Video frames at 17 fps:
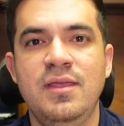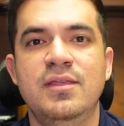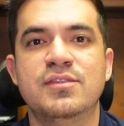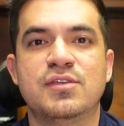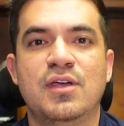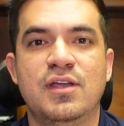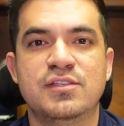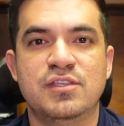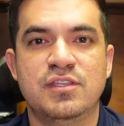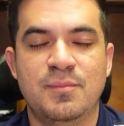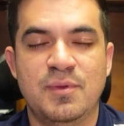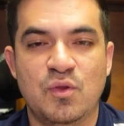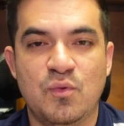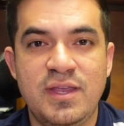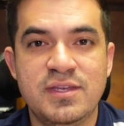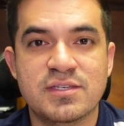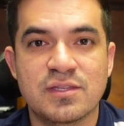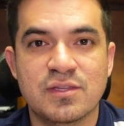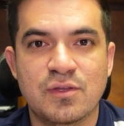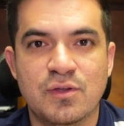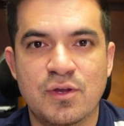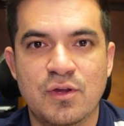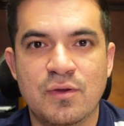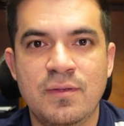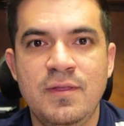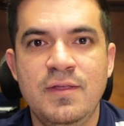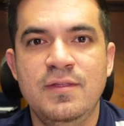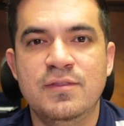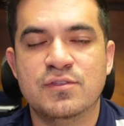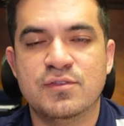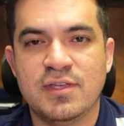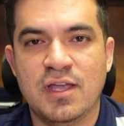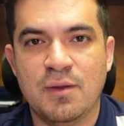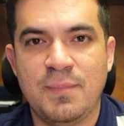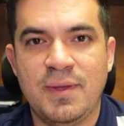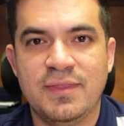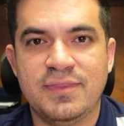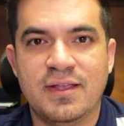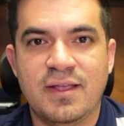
talk to an immigration lawyer to talk about